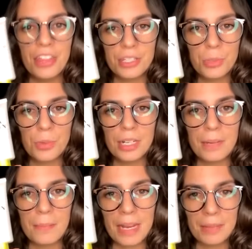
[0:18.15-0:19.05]
This one,
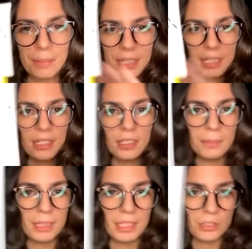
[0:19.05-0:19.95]
in my opinion, and
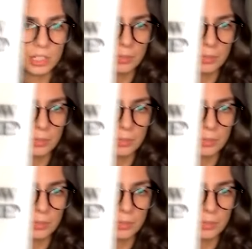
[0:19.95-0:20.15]
let me like